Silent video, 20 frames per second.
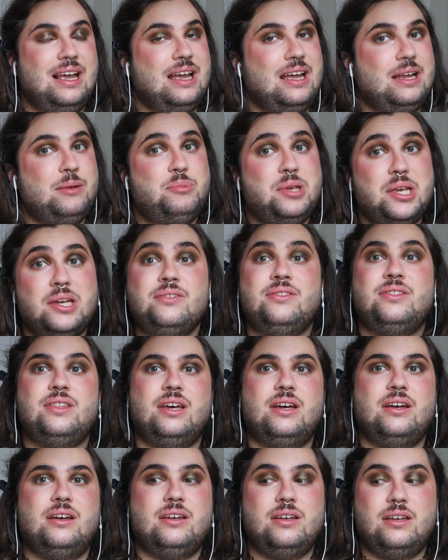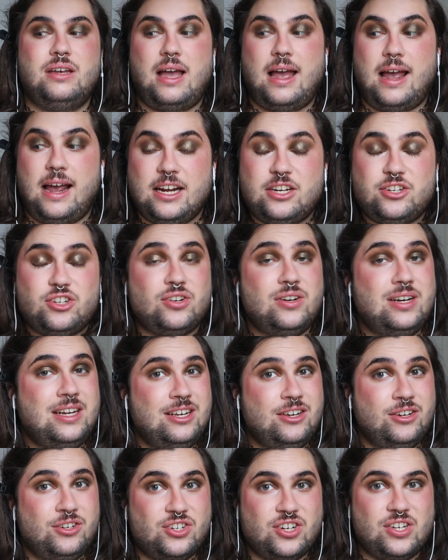And beyond that,
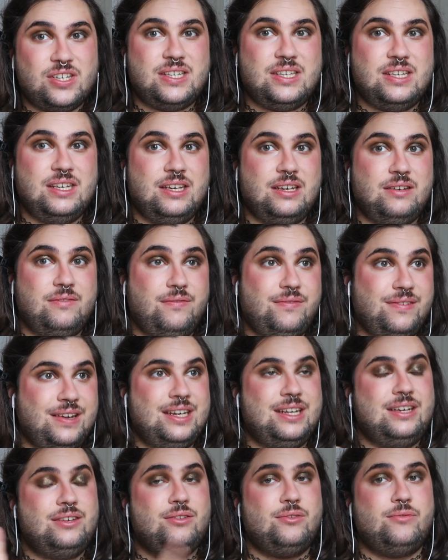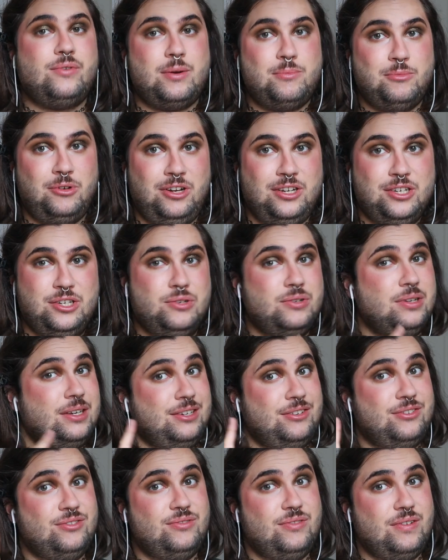actually adjusting, finding the right molecule
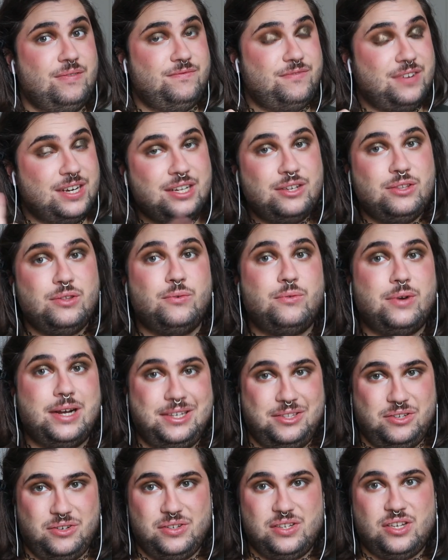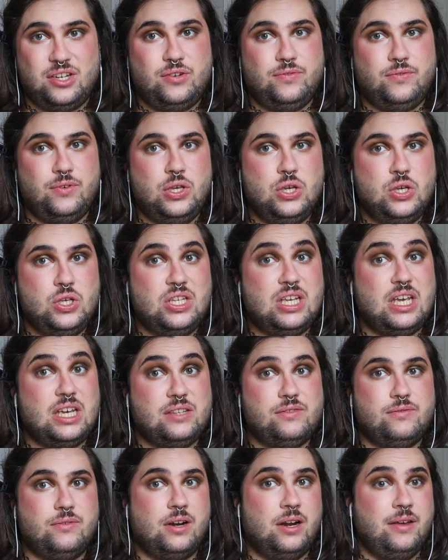and finding the right dosage for you
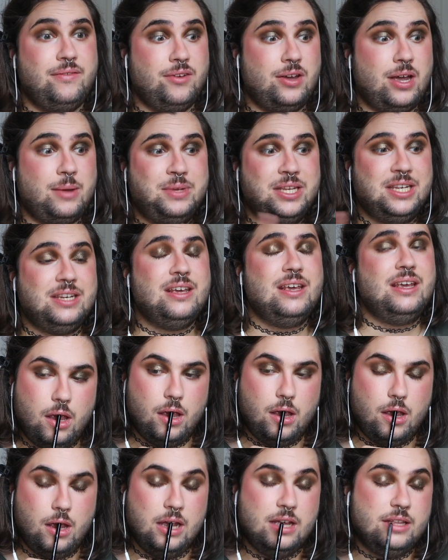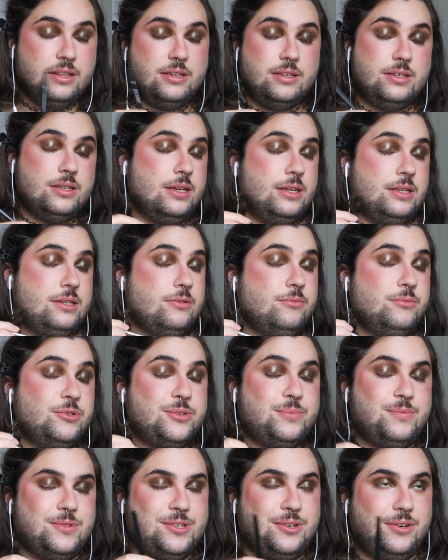takes forever. I mean, and it's
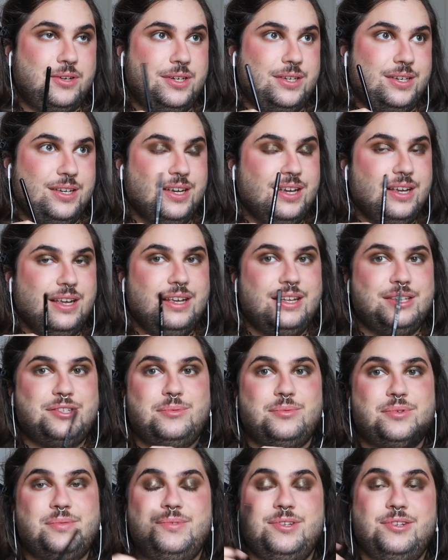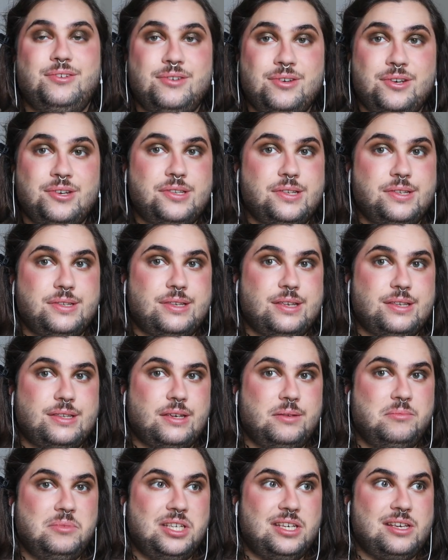almost been a year since I
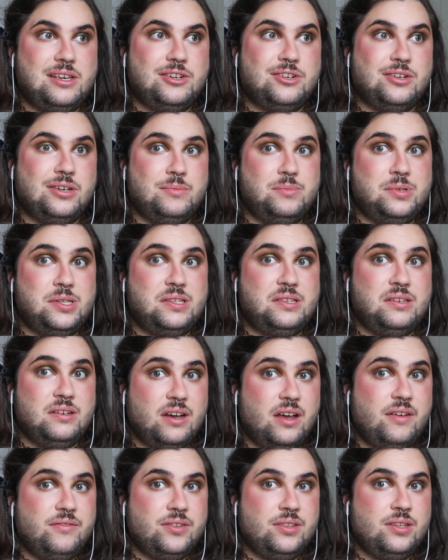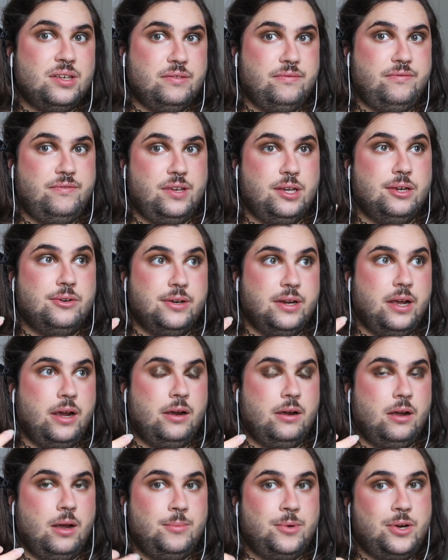started medication. I still haven't figured it
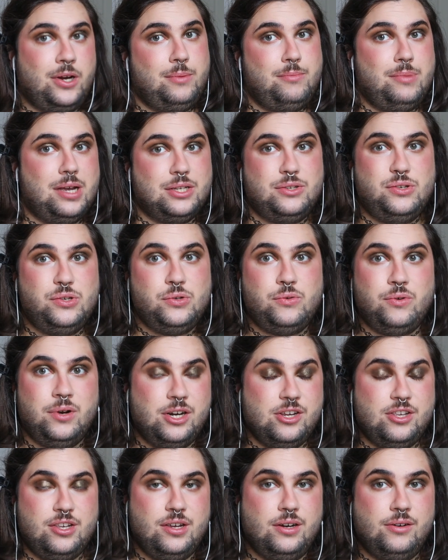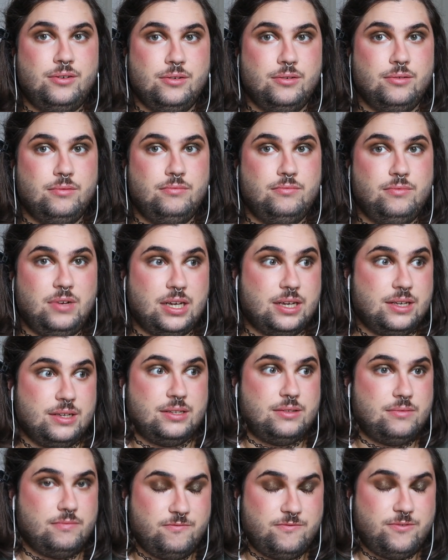out. I'm going back to square zero,
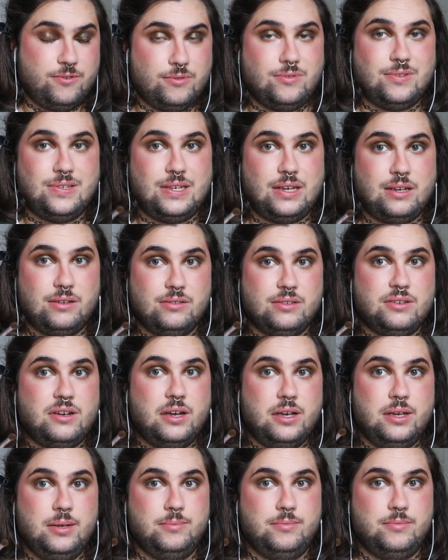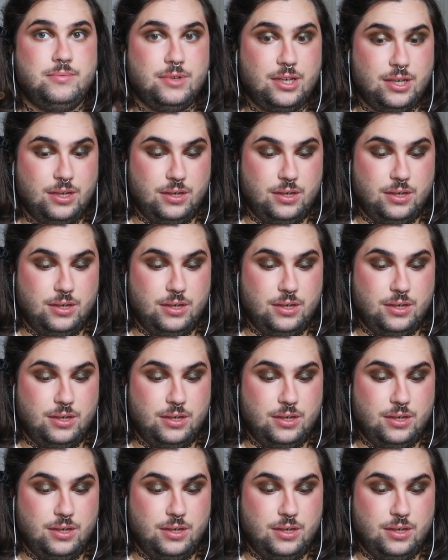like, for the second time.